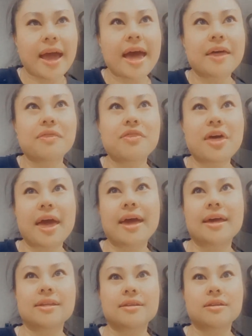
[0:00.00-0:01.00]
and
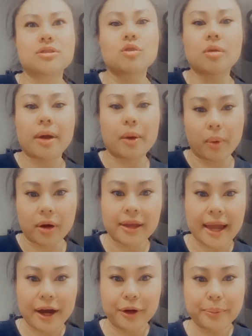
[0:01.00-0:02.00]
then doing my
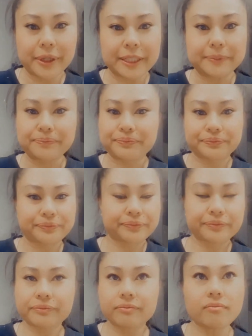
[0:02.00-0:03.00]
workout, but
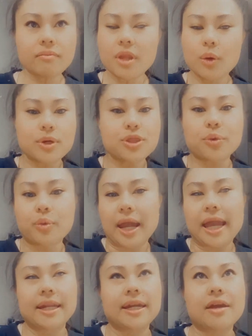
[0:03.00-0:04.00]
with the
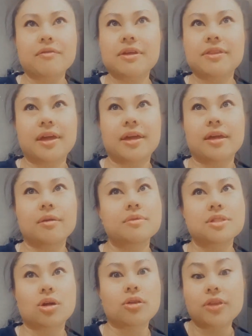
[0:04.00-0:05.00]
rain and everything, it
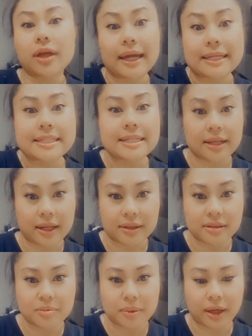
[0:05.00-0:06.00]
was a good thing I
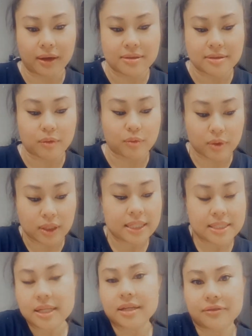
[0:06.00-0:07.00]
didn't, because it
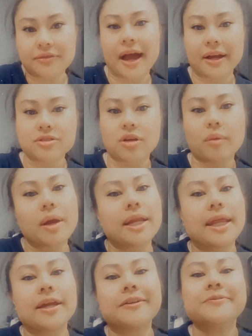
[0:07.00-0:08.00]
really did in fact start
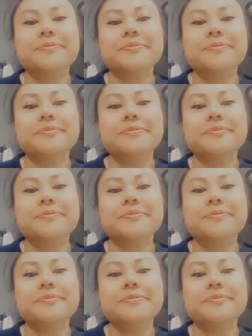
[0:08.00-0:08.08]
raining